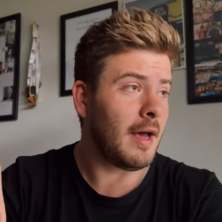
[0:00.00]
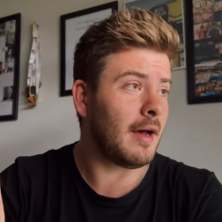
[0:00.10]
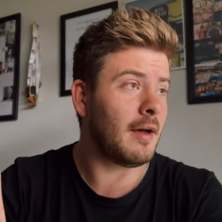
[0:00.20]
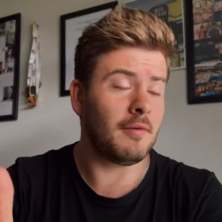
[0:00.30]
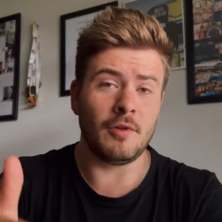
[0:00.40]

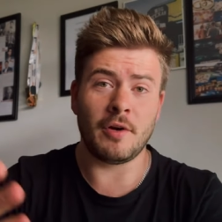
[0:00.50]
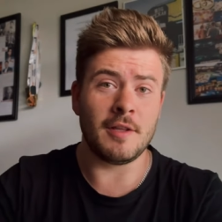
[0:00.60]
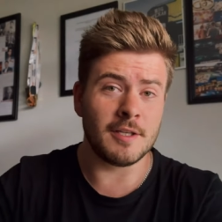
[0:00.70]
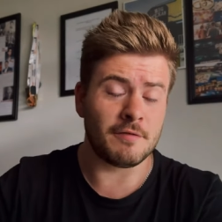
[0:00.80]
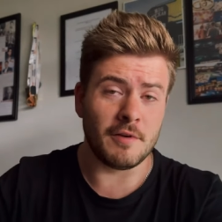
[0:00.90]
uh, not
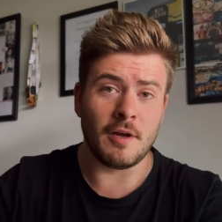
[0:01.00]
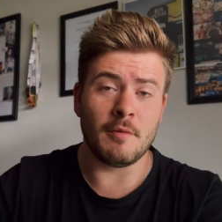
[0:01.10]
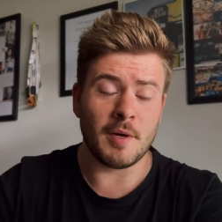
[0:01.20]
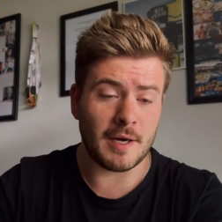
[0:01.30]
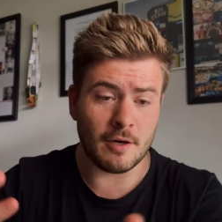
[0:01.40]
in this video,
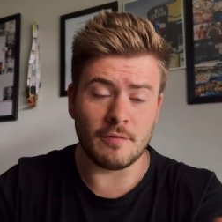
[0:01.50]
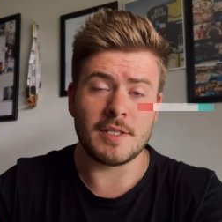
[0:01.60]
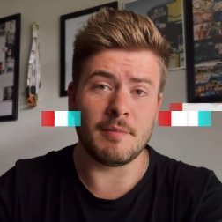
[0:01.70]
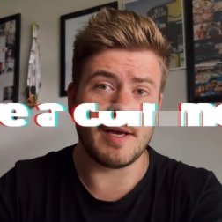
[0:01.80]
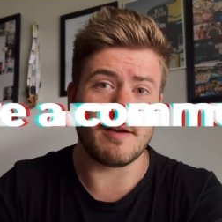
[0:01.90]
but I can
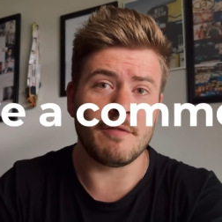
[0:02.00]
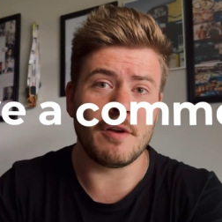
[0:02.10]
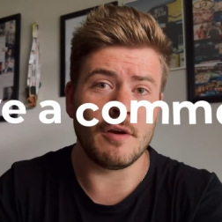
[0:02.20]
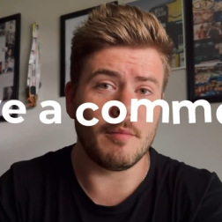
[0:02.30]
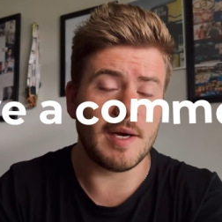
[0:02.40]
obviously make a
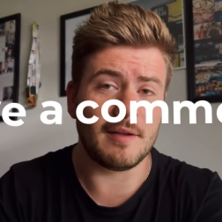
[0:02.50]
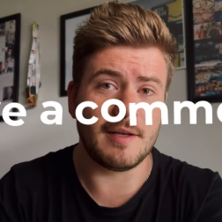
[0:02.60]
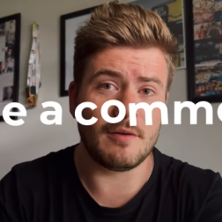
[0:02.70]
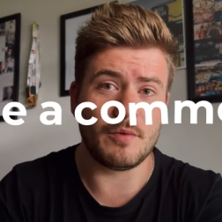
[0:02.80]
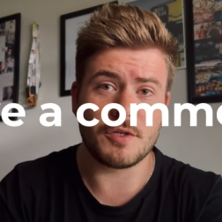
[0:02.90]
video about
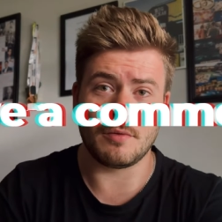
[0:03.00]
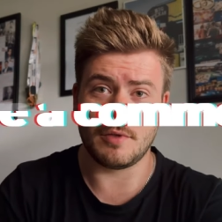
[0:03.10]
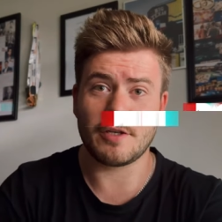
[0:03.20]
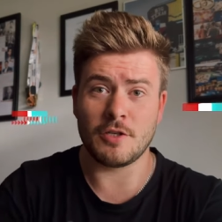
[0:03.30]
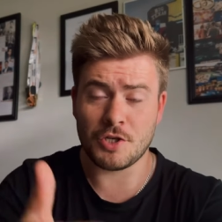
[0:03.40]
that, which
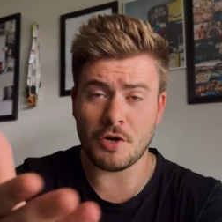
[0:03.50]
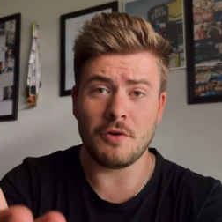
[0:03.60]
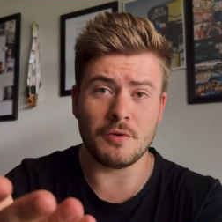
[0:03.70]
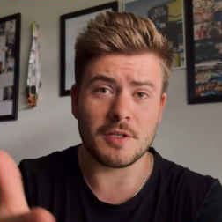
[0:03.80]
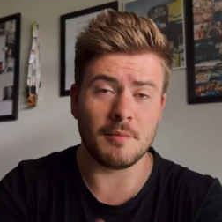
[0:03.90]
will actually show
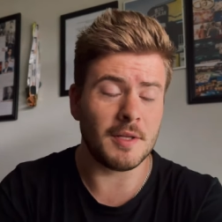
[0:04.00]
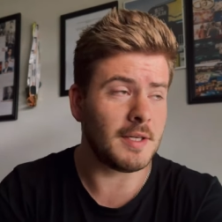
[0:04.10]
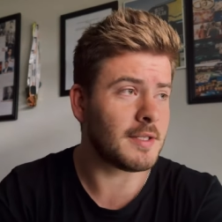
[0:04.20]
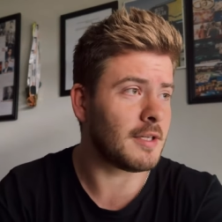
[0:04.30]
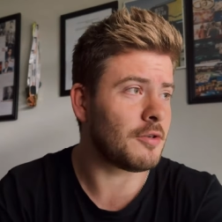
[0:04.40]
you some of
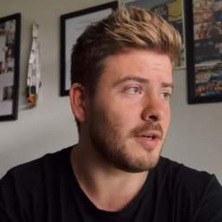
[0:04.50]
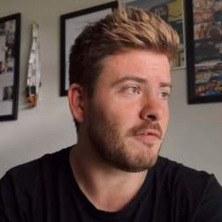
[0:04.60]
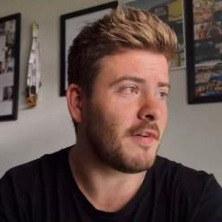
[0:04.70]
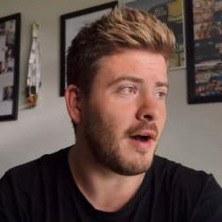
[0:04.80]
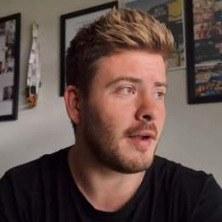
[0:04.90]
these that you can
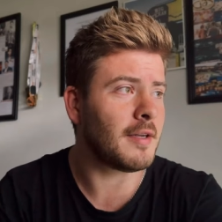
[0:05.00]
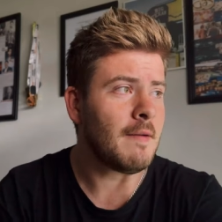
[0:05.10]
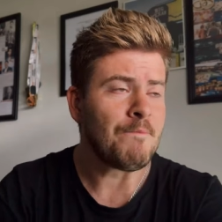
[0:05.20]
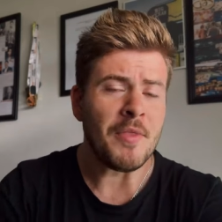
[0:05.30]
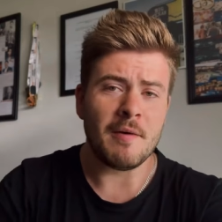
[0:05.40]
find.
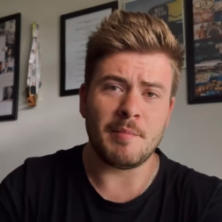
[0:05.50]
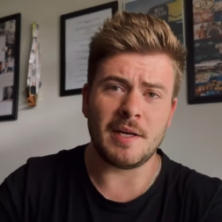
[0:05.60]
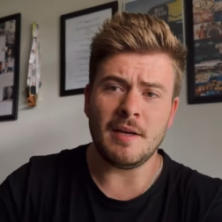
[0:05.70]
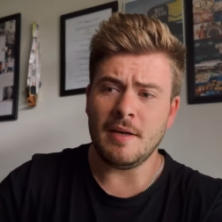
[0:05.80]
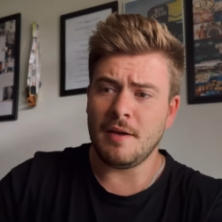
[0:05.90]

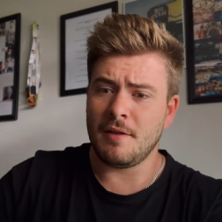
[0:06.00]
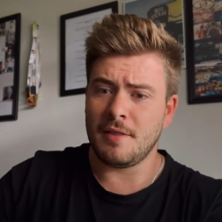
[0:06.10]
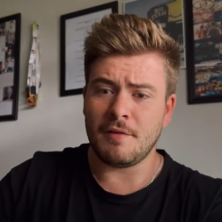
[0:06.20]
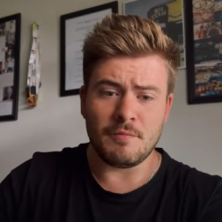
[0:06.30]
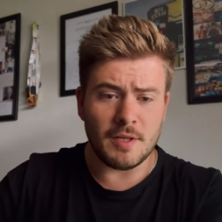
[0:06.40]
But
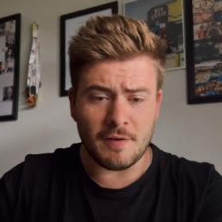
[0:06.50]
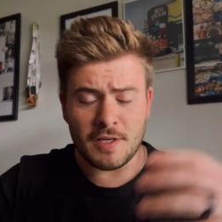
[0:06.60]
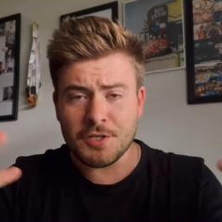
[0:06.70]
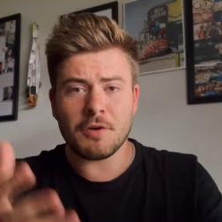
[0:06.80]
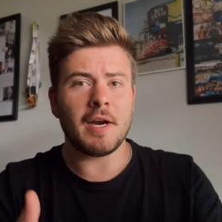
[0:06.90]
they've, they've
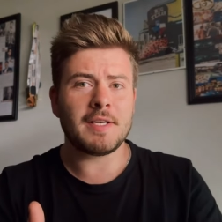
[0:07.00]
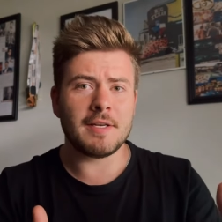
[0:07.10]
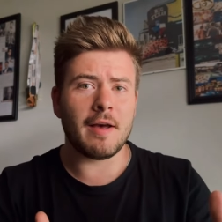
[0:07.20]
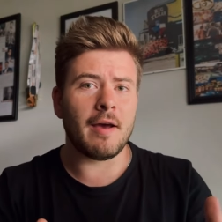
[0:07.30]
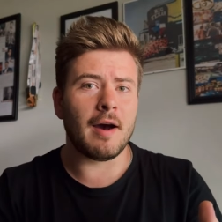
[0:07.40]

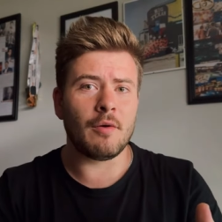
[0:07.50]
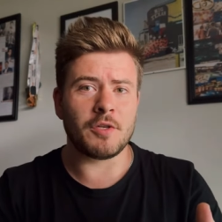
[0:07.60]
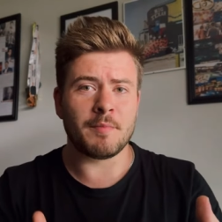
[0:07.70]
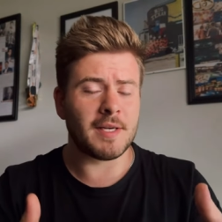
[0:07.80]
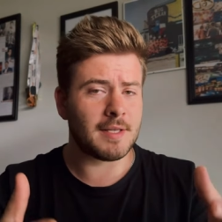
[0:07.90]
integrated AI,
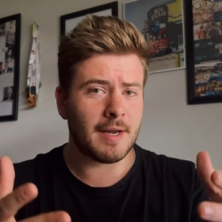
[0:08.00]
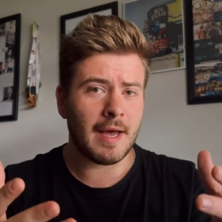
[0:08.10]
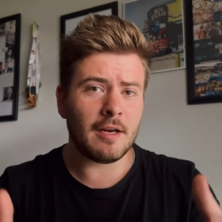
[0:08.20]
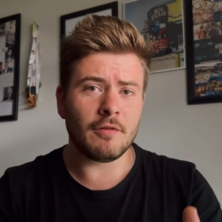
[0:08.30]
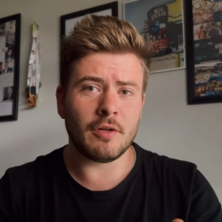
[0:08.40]
which makes it a
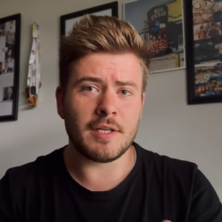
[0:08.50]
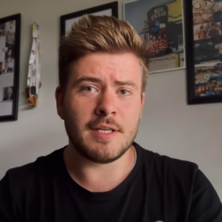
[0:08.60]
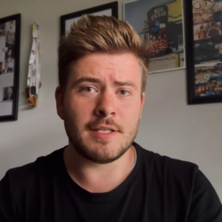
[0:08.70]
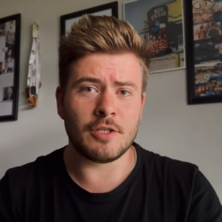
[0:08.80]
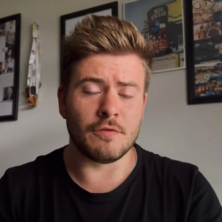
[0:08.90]
hell of a lot
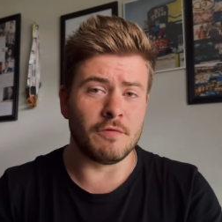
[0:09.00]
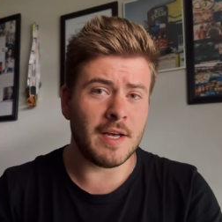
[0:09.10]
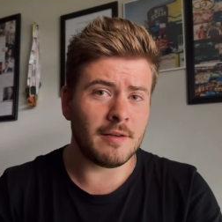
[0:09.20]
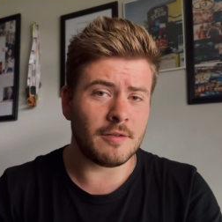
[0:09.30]
easier to,